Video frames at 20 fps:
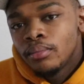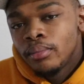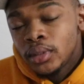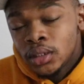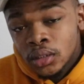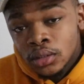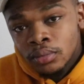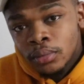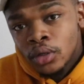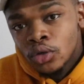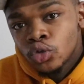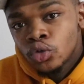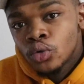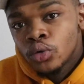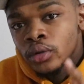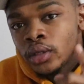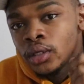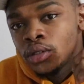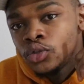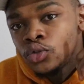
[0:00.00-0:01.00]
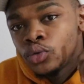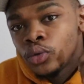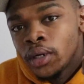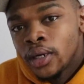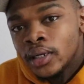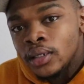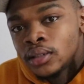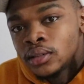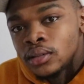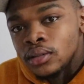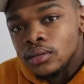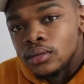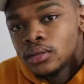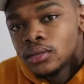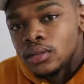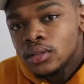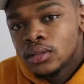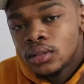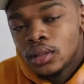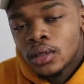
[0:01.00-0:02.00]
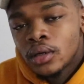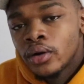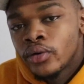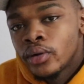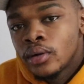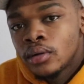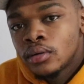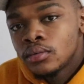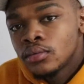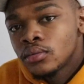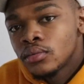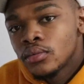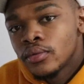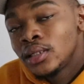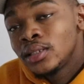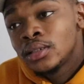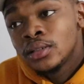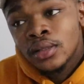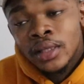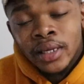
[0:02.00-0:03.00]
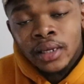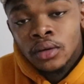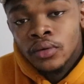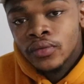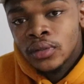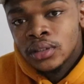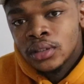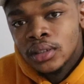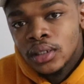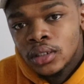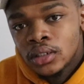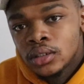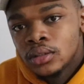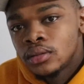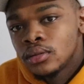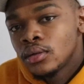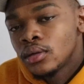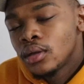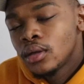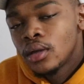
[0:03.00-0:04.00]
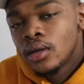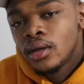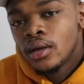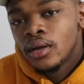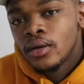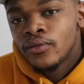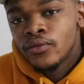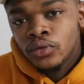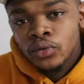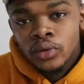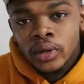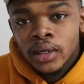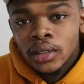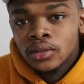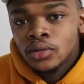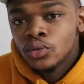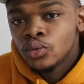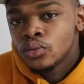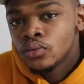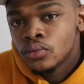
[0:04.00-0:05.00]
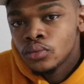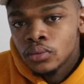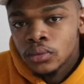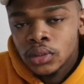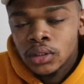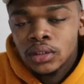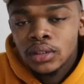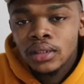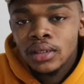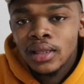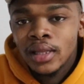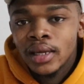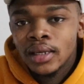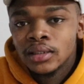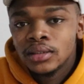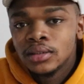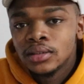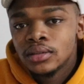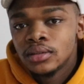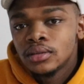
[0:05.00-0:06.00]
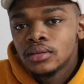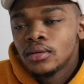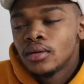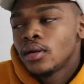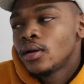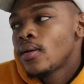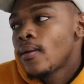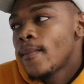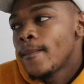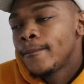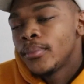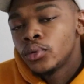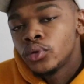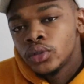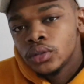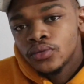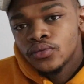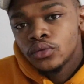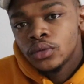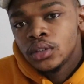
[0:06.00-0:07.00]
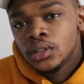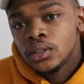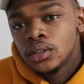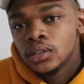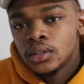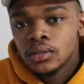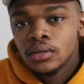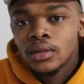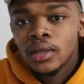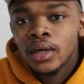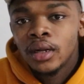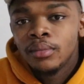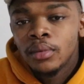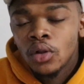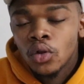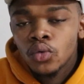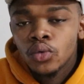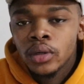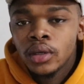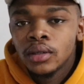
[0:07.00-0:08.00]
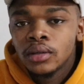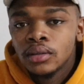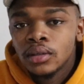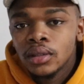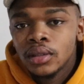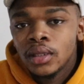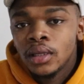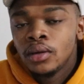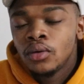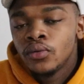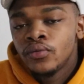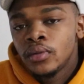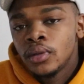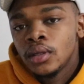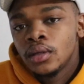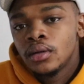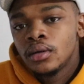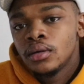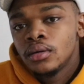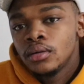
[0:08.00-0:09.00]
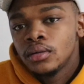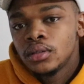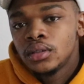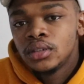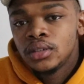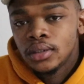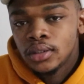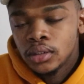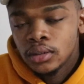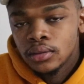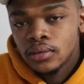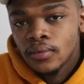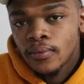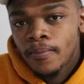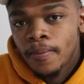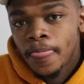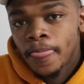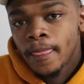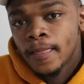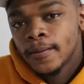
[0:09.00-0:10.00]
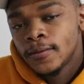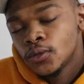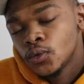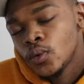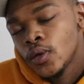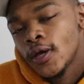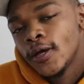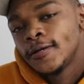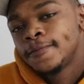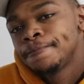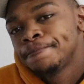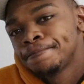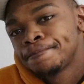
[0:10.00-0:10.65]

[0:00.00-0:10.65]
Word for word: just make sure that you guys stick around until the end of the session for you guys to see that bonus footage that I'm including at the end of the session so yeah